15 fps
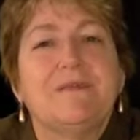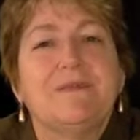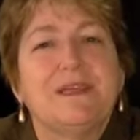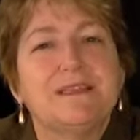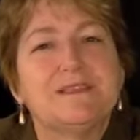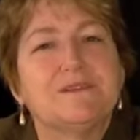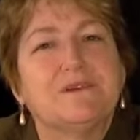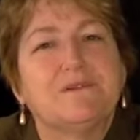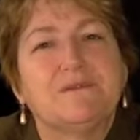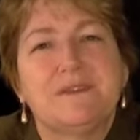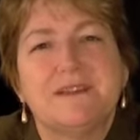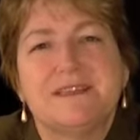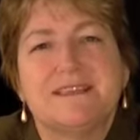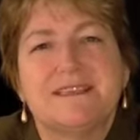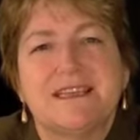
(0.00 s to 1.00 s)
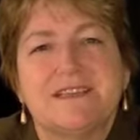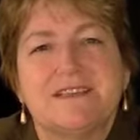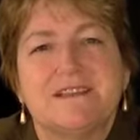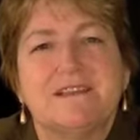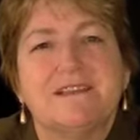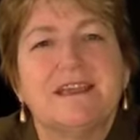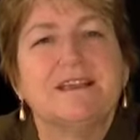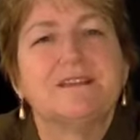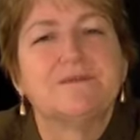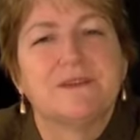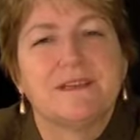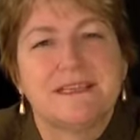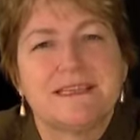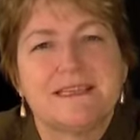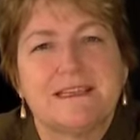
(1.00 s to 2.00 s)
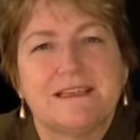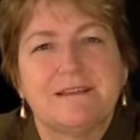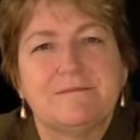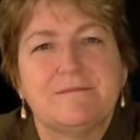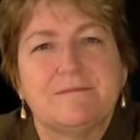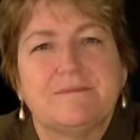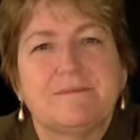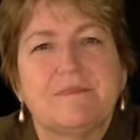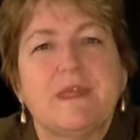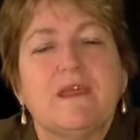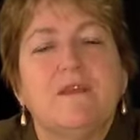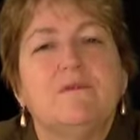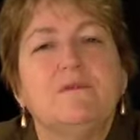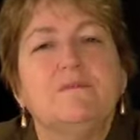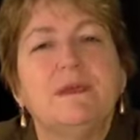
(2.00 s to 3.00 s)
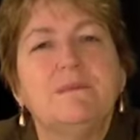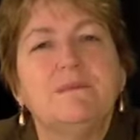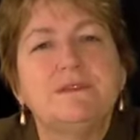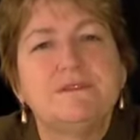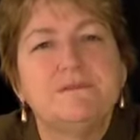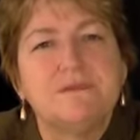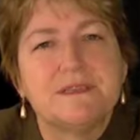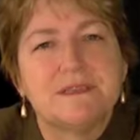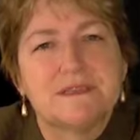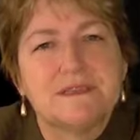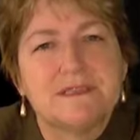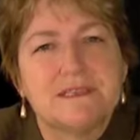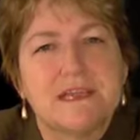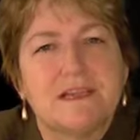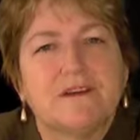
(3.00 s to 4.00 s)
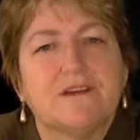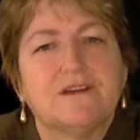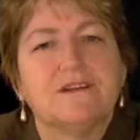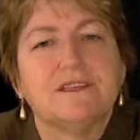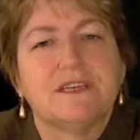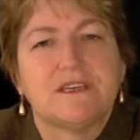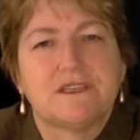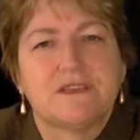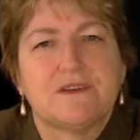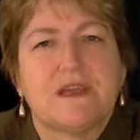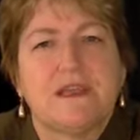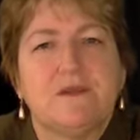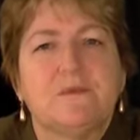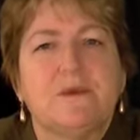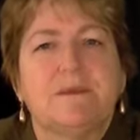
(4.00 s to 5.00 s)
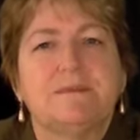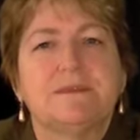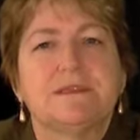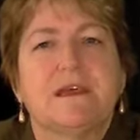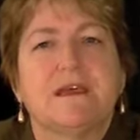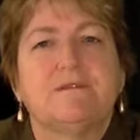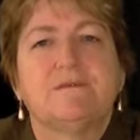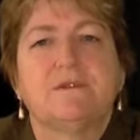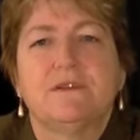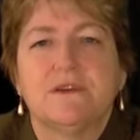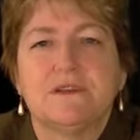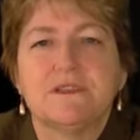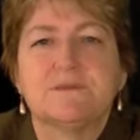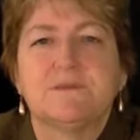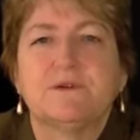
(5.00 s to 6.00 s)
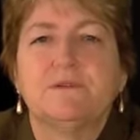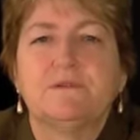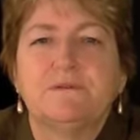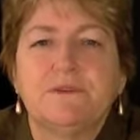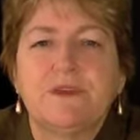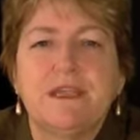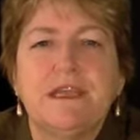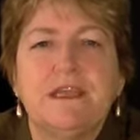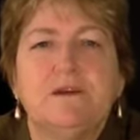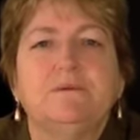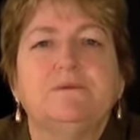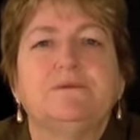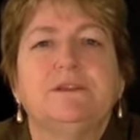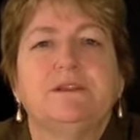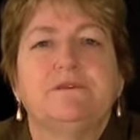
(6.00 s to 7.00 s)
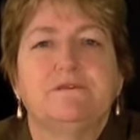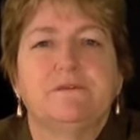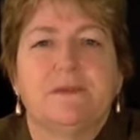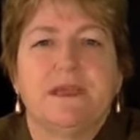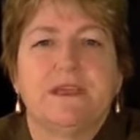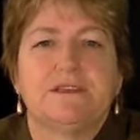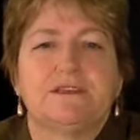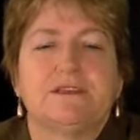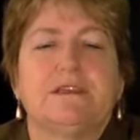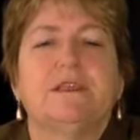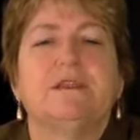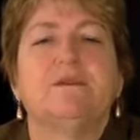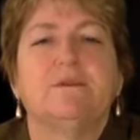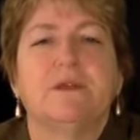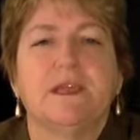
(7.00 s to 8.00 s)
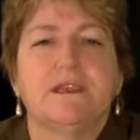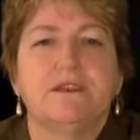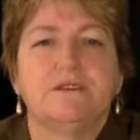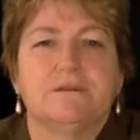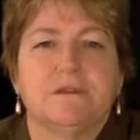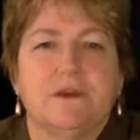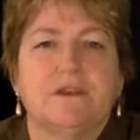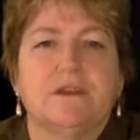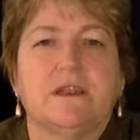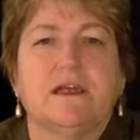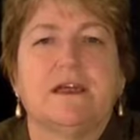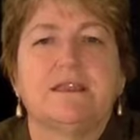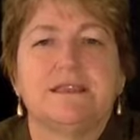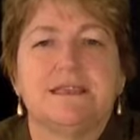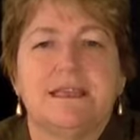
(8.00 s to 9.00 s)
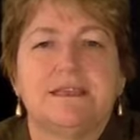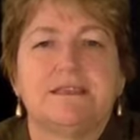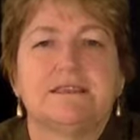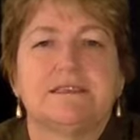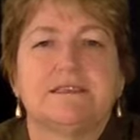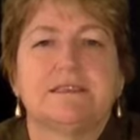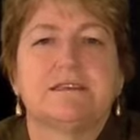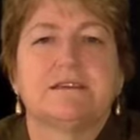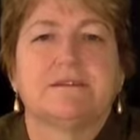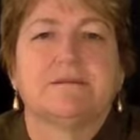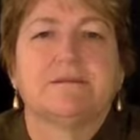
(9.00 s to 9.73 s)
That's all for this session. Thanks for listening. Remember to visit the Psychology Australia website for lots more free, helpful information and a range of online tests.